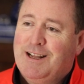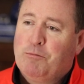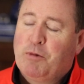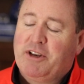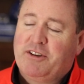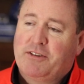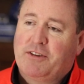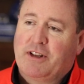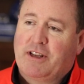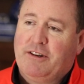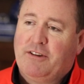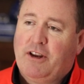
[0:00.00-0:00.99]
But just
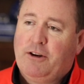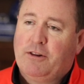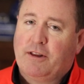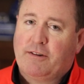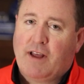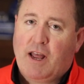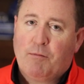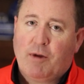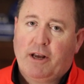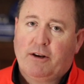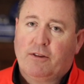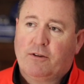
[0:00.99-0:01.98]
to continue the
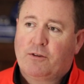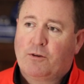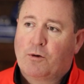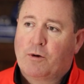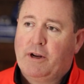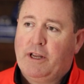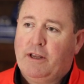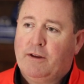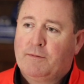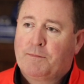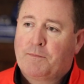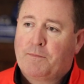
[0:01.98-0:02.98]
timeline of the story,
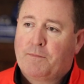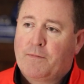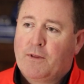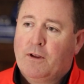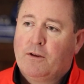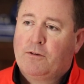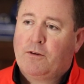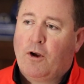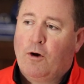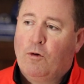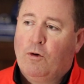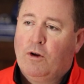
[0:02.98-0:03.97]

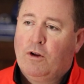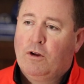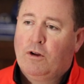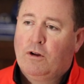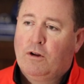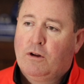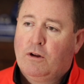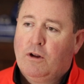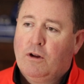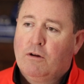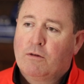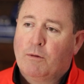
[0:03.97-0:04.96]
so
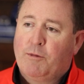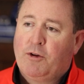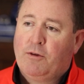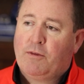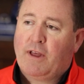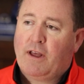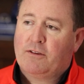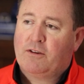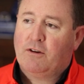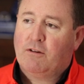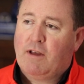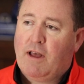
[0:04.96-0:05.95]
from
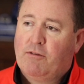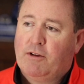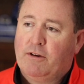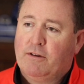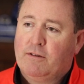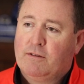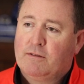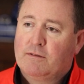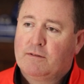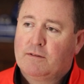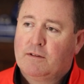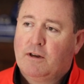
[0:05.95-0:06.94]
2011
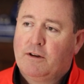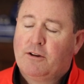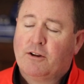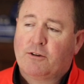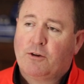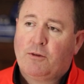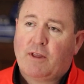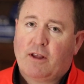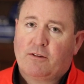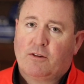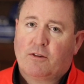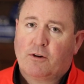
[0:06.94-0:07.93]
till
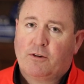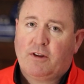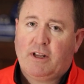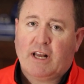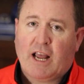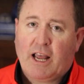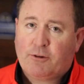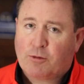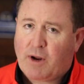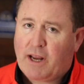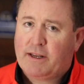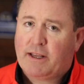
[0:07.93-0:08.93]
2013, I
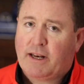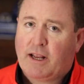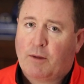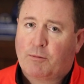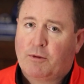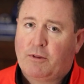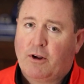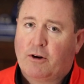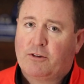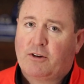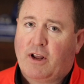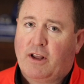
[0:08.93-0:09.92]
tried to get help through the
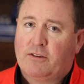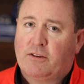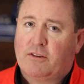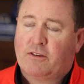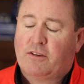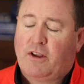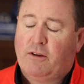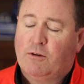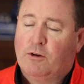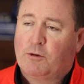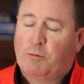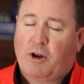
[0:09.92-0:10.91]
Archdiocese of St.
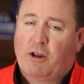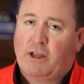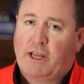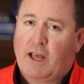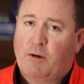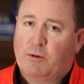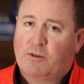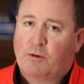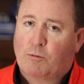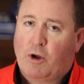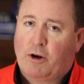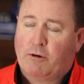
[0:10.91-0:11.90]
Louis, but all I got was
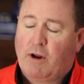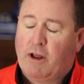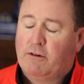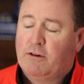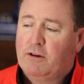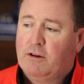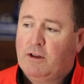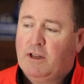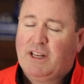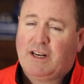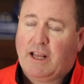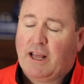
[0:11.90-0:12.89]
the runaround
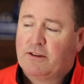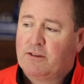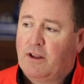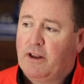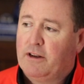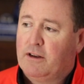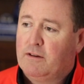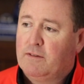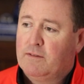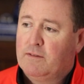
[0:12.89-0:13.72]
and gaslighting.